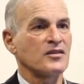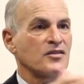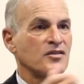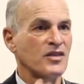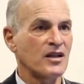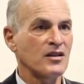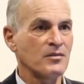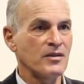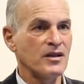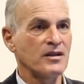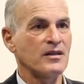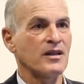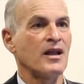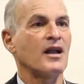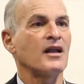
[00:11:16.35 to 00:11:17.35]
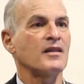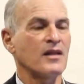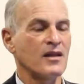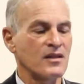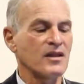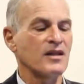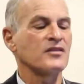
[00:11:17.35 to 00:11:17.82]
settlement, and
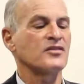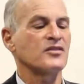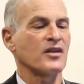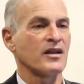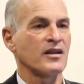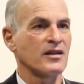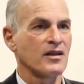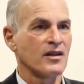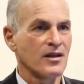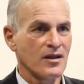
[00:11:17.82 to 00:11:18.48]
then they say